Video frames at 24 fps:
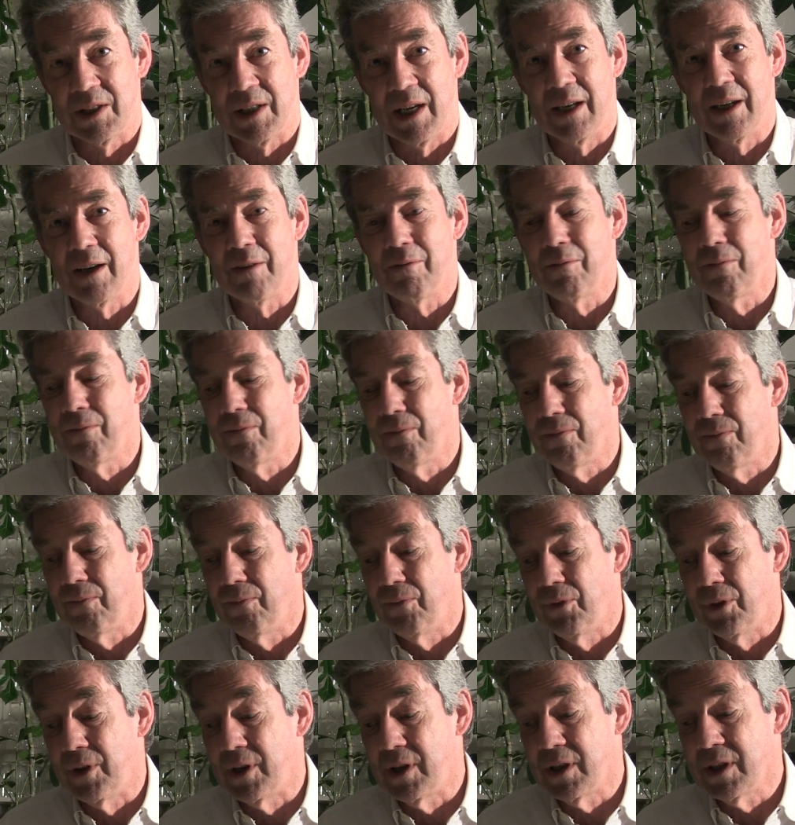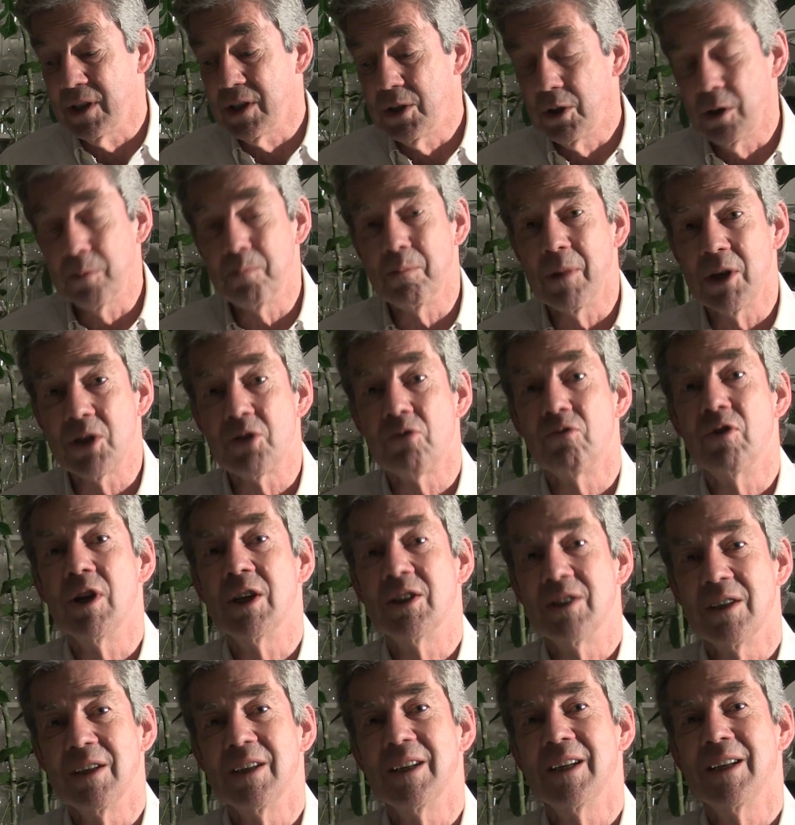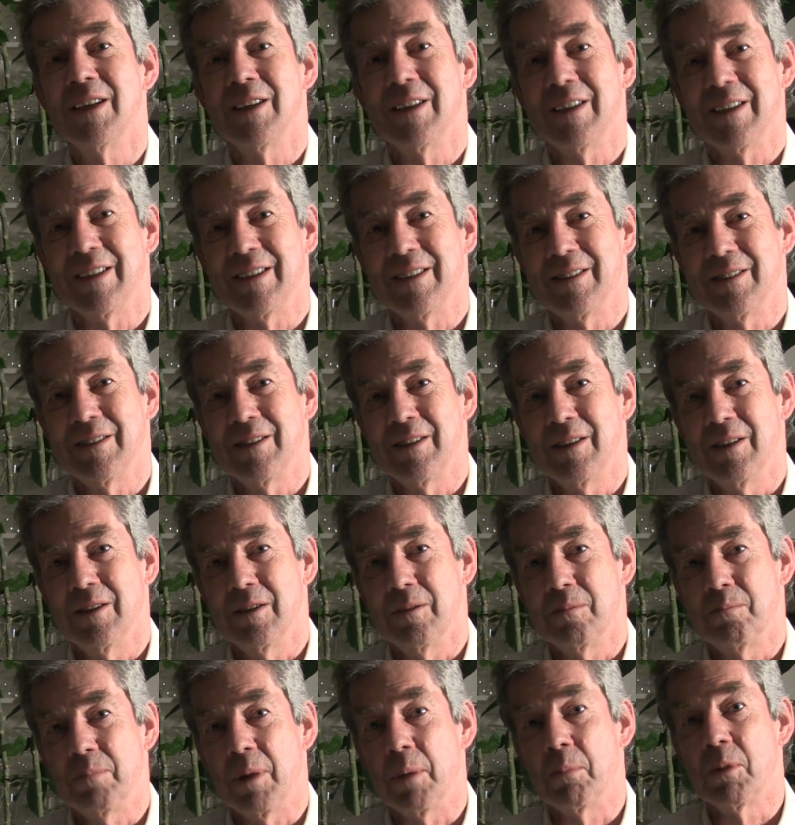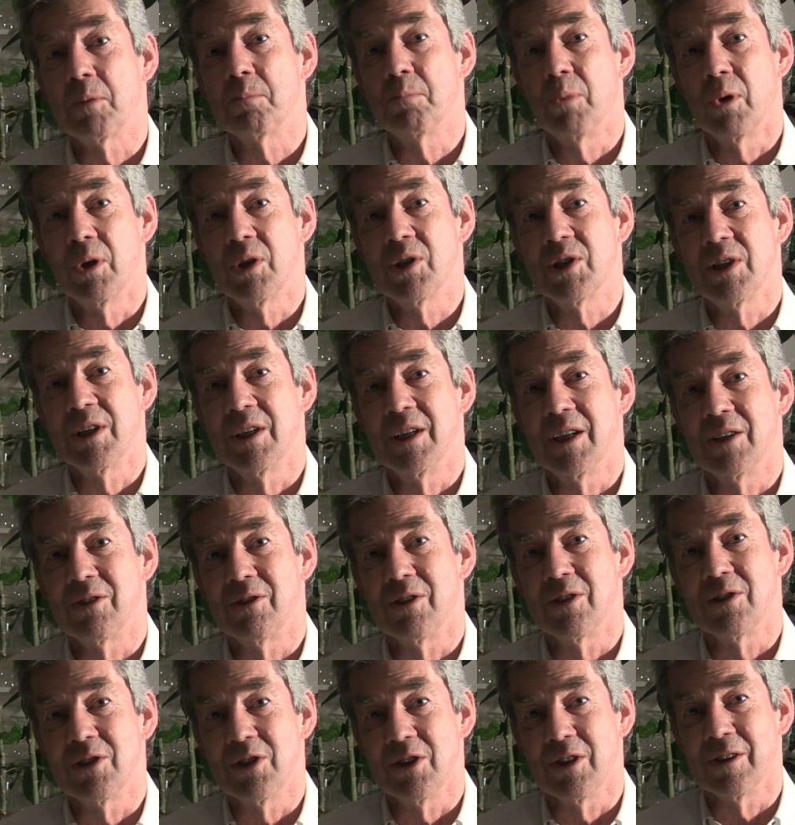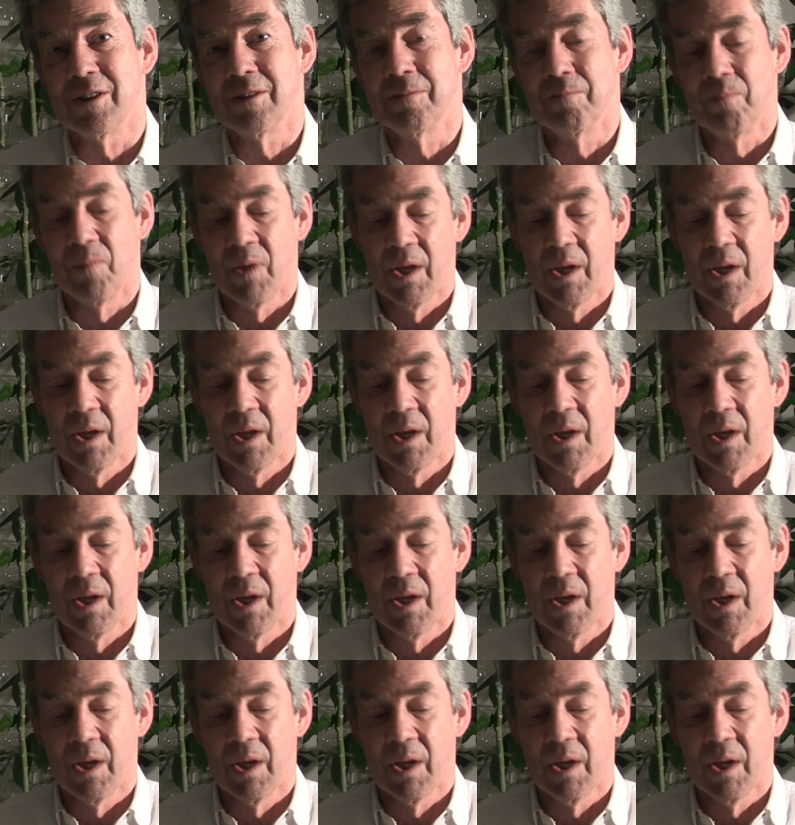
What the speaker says: And there's not much written in the public policy literature,